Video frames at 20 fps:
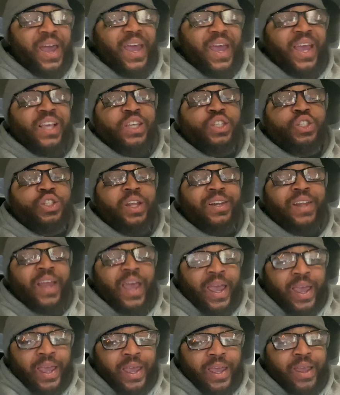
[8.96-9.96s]
is the
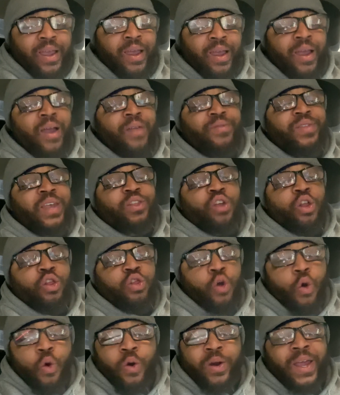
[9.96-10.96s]
day that the
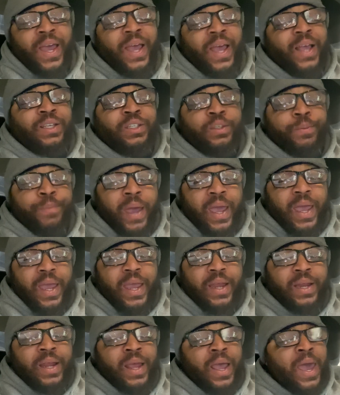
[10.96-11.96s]
Lord has
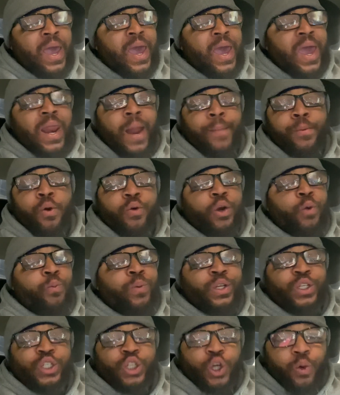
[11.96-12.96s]
made, and I'm going to
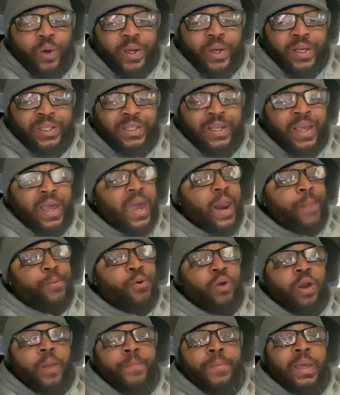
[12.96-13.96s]
rejoice and I'm
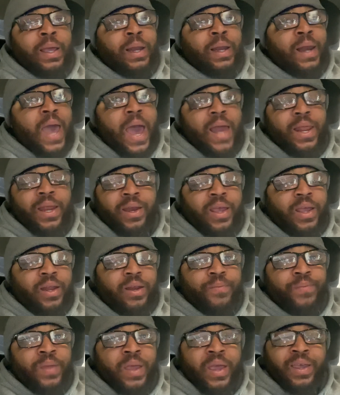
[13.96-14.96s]
going to be glad in it.
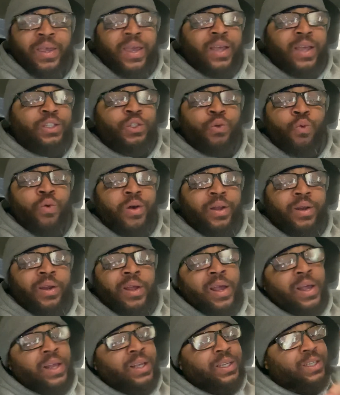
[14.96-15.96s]
Guess what?
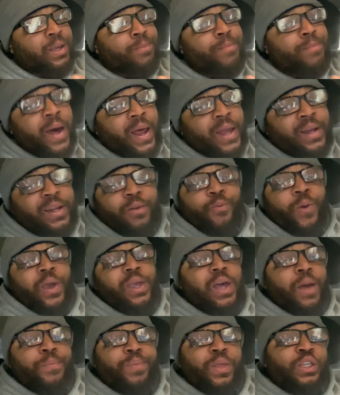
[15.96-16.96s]
Somebody didn't wake
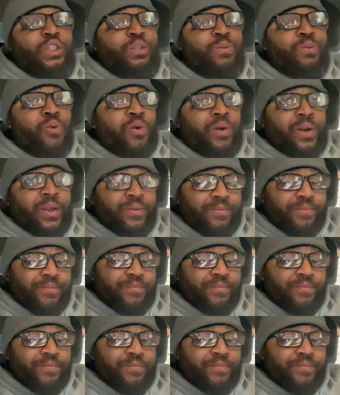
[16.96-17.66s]
up this morning.